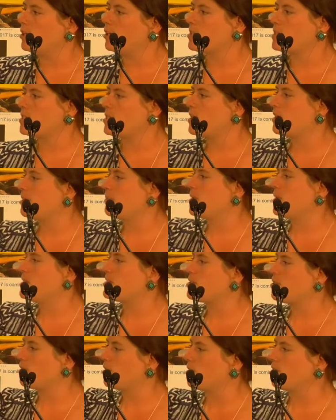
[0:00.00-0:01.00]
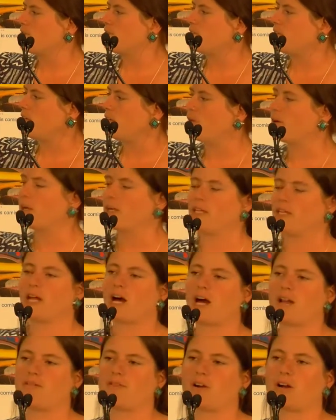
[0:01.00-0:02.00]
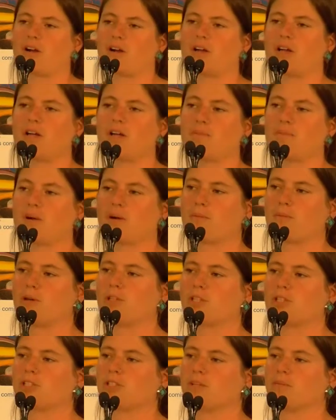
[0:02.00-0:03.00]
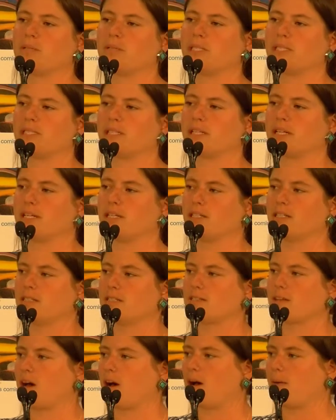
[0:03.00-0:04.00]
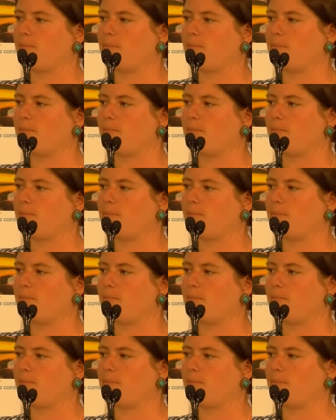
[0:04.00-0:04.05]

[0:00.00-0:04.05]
see him, he's sort of, in a lot of our promotional materials.